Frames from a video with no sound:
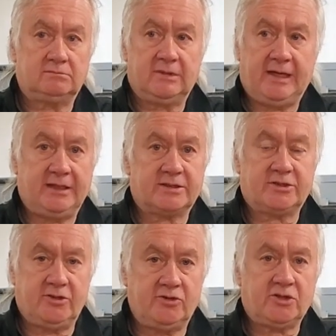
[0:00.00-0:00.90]

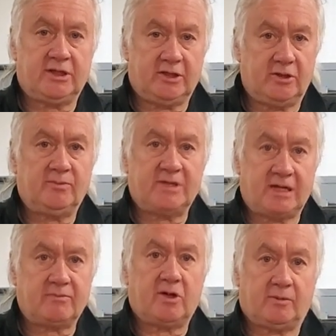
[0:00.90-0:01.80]
it's usually an
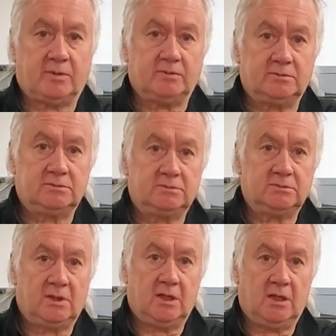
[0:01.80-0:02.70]
update problem.
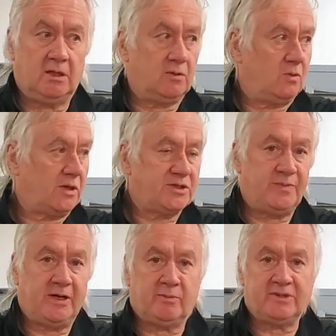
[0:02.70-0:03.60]
One's
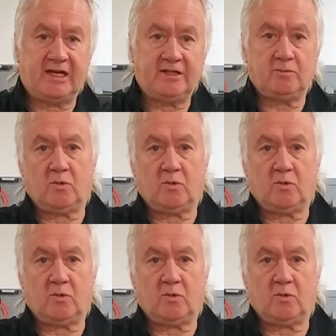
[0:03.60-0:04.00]
been updated,